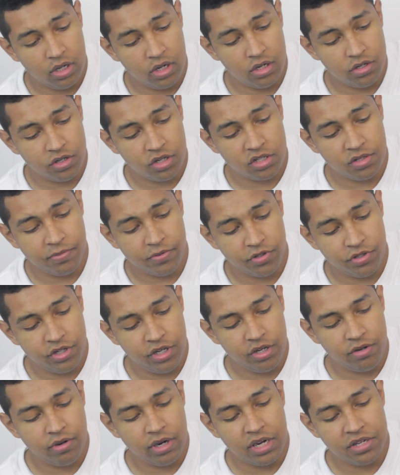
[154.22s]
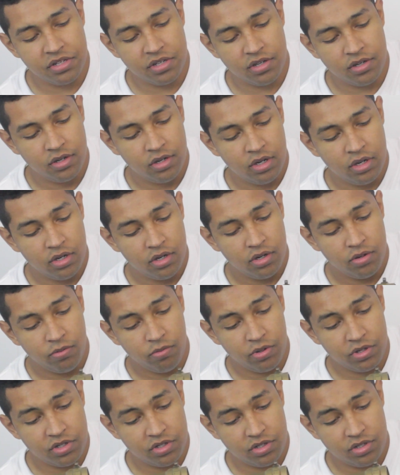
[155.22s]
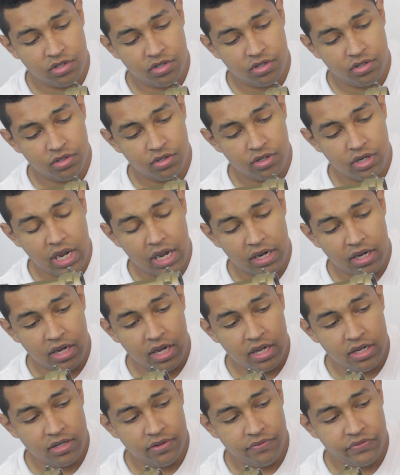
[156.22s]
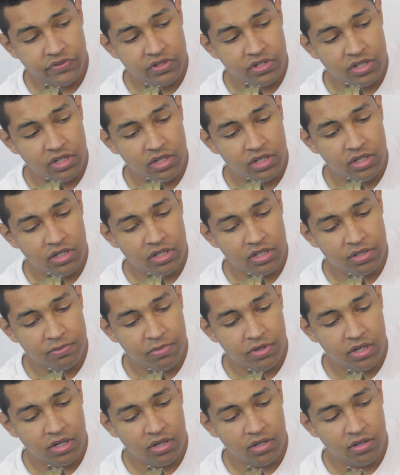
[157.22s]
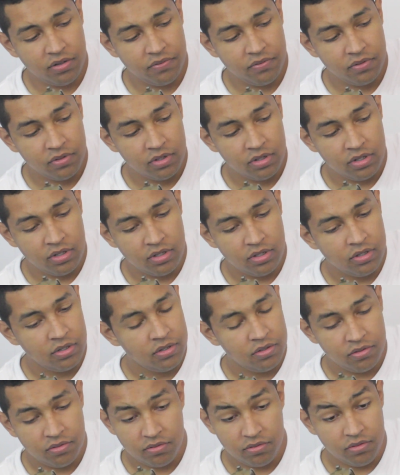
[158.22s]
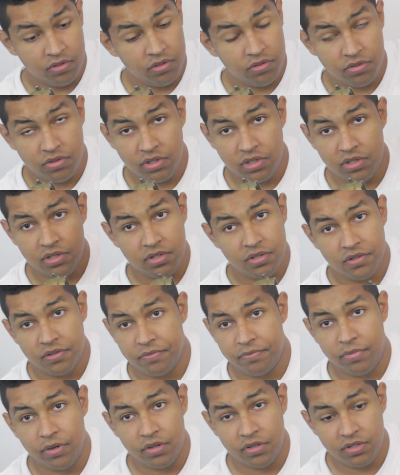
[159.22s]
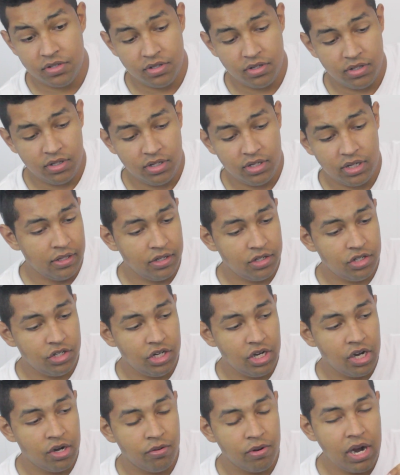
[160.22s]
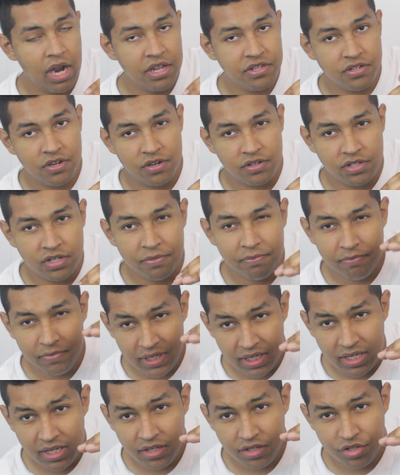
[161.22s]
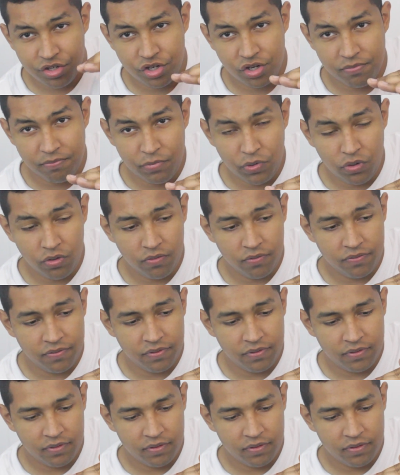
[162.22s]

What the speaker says: An adjustable cheek riser, which I kind of see as being useless, personally. The cheek riser, to me, should move.